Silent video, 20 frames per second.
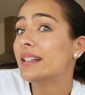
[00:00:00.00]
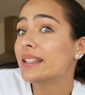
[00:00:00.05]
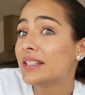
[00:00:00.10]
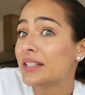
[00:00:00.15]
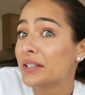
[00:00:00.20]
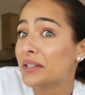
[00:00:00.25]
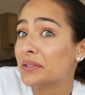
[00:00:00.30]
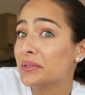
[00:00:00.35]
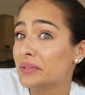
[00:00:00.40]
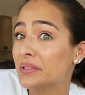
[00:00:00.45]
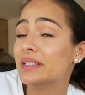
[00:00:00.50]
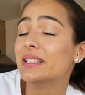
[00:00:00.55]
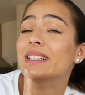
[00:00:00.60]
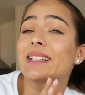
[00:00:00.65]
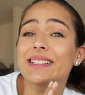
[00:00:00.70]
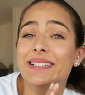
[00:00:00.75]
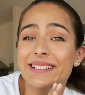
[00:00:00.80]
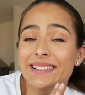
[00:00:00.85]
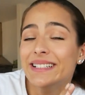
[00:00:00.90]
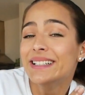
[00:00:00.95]
You know,
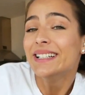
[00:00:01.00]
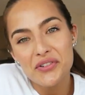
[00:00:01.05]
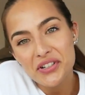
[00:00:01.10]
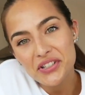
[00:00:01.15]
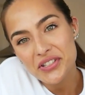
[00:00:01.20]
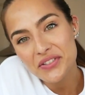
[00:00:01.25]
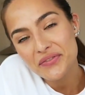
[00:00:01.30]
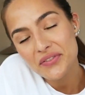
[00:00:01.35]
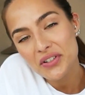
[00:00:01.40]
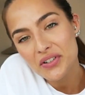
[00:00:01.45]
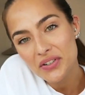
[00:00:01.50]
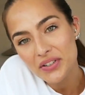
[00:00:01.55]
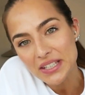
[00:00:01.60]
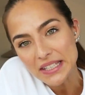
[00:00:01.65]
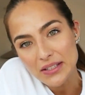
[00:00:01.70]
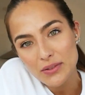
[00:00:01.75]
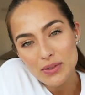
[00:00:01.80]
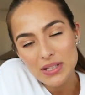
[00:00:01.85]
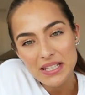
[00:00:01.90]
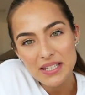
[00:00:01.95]
first of all,
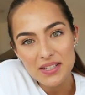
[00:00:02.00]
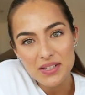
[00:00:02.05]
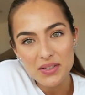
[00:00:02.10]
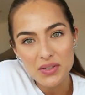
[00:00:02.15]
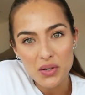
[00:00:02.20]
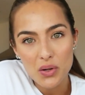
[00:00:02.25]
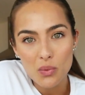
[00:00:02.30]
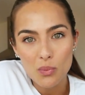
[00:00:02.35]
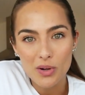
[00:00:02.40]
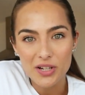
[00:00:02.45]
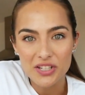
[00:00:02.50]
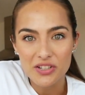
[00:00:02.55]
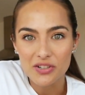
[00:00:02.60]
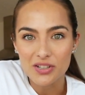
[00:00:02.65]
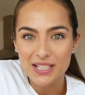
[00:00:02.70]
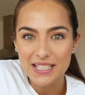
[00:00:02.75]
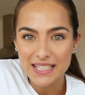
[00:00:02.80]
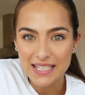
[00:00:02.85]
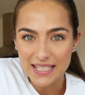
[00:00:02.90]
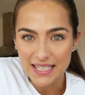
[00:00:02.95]
you need to know what your
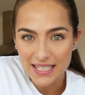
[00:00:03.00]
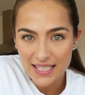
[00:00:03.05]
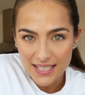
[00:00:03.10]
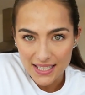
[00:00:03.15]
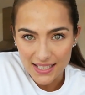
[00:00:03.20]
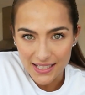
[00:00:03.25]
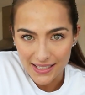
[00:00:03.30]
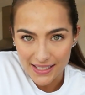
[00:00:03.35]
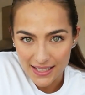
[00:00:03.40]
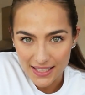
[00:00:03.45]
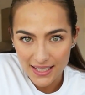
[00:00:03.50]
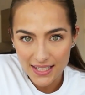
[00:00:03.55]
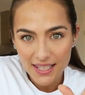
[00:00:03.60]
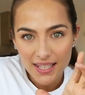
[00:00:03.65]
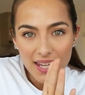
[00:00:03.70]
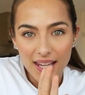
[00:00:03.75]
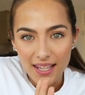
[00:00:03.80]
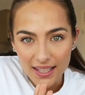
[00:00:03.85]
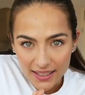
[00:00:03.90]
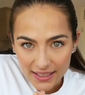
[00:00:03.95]

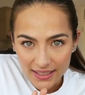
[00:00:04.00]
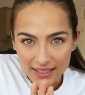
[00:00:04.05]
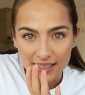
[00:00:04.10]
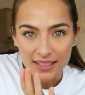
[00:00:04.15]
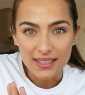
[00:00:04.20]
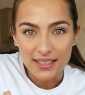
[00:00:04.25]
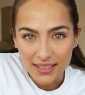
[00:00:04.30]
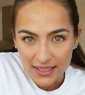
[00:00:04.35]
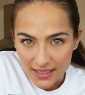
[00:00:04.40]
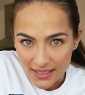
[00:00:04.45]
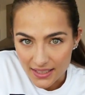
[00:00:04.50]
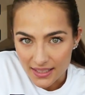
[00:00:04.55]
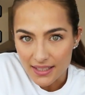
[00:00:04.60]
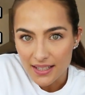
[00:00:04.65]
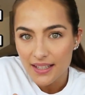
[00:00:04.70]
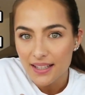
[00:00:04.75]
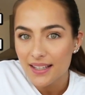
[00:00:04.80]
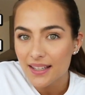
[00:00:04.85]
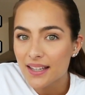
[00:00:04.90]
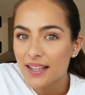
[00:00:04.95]
TDEE
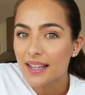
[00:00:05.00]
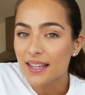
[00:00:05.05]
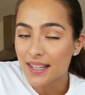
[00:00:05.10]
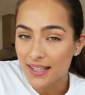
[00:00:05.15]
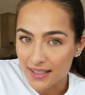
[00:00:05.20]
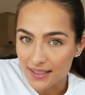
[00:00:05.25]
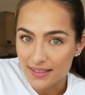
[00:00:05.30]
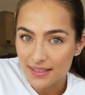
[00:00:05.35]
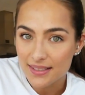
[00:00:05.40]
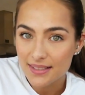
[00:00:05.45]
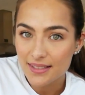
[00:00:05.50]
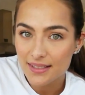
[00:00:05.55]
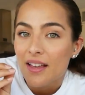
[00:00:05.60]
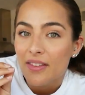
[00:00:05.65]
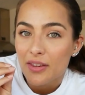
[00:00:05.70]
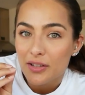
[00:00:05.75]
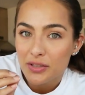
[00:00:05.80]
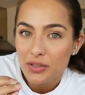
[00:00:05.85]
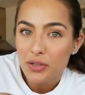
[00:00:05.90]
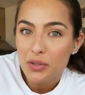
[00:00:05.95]
is.
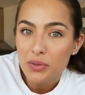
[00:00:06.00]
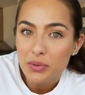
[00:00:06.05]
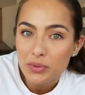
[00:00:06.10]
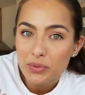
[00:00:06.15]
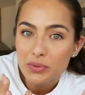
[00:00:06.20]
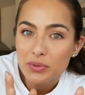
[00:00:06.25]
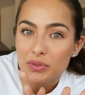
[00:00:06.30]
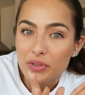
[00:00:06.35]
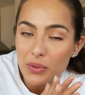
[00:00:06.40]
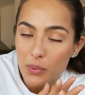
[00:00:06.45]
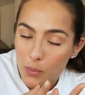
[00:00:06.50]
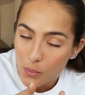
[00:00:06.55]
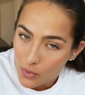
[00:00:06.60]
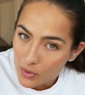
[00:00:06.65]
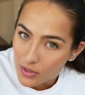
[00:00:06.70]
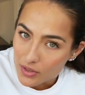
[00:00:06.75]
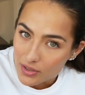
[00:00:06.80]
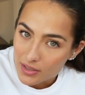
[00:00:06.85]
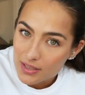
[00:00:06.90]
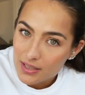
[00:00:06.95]
The total
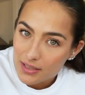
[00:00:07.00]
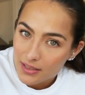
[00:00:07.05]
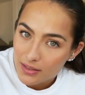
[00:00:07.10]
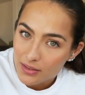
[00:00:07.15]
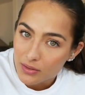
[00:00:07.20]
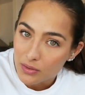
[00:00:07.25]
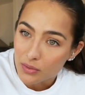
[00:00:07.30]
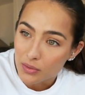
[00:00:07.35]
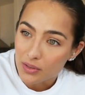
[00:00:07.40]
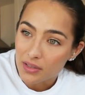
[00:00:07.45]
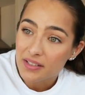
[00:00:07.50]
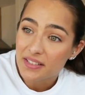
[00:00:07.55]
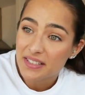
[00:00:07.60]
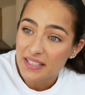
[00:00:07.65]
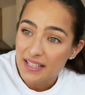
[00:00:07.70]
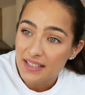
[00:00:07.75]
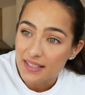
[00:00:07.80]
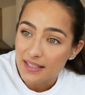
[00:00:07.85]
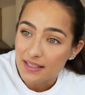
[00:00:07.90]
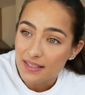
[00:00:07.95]
word or
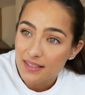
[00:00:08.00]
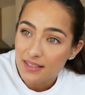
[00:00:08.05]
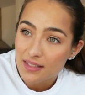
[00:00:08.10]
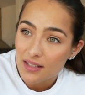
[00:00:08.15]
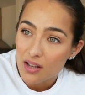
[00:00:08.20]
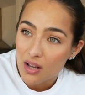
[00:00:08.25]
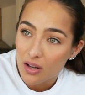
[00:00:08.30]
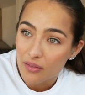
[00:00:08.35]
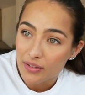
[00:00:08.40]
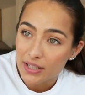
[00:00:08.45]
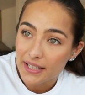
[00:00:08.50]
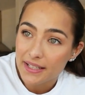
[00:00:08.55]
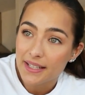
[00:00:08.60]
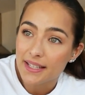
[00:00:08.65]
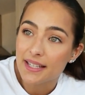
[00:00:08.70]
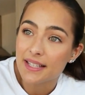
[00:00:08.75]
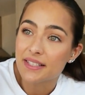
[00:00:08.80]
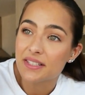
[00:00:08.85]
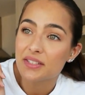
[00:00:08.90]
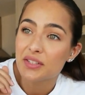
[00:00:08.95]
sentence of
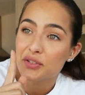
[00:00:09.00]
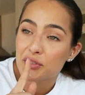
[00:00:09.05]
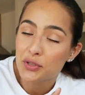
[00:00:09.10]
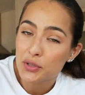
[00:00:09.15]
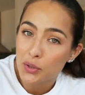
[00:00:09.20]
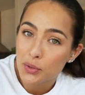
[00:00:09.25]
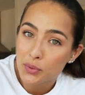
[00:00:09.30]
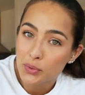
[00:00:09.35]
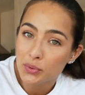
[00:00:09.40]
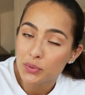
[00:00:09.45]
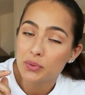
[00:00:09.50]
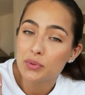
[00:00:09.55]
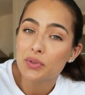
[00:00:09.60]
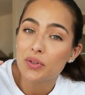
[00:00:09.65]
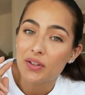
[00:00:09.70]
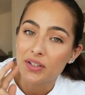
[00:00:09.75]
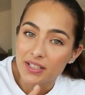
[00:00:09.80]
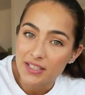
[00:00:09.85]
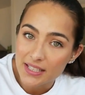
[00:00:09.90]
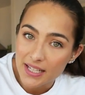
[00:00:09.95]
it is
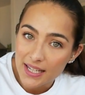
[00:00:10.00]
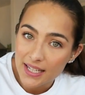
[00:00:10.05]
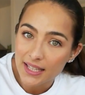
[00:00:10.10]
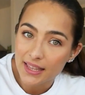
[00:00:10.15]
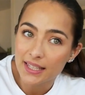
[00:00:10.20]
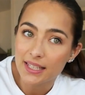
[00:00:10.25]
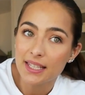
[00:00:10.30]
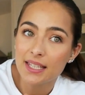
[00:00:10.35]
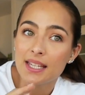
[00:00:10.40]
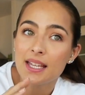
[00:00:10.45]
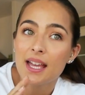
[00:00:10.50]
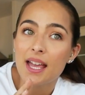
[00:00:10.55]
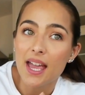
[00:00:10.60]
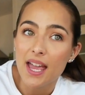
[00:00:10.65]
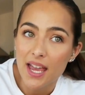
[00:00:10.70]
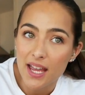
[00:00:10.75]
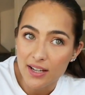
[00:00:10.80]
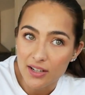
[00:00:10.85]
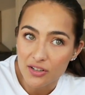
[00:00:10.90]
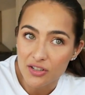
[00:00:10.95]
total daily
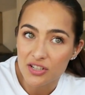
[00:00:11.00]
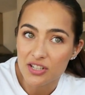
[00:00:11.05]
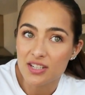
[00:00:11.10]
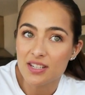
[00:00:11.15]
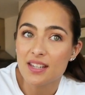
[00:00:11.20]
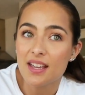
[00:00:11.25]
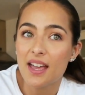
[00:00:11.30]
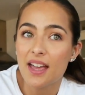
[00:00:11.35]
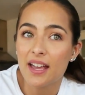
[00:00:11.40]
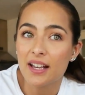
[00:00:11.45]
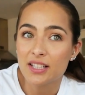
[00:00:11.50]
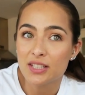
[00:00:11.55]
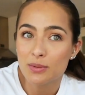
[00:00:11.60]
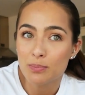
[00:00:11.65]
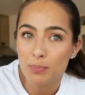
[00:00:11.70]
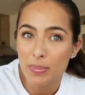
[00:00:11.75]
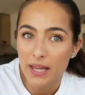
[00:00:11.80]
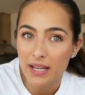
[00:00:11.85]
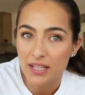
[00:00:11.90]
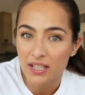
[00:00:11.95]
energy
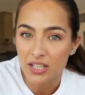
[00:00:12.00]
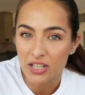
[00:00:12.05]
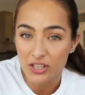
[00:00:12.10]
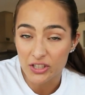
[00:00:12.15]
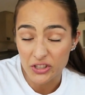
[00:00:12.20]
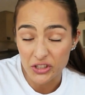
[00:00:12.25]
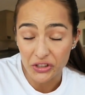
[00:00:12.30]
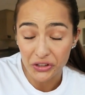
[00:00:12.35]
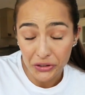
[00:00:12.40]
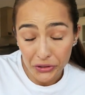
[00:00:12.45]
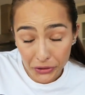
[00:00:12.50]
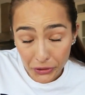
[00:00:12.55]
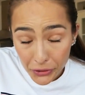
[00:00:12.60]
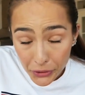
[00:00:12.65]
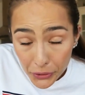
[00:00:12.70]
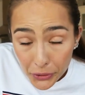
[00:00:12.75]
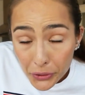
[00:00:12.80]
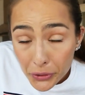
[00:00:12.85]
expenditure.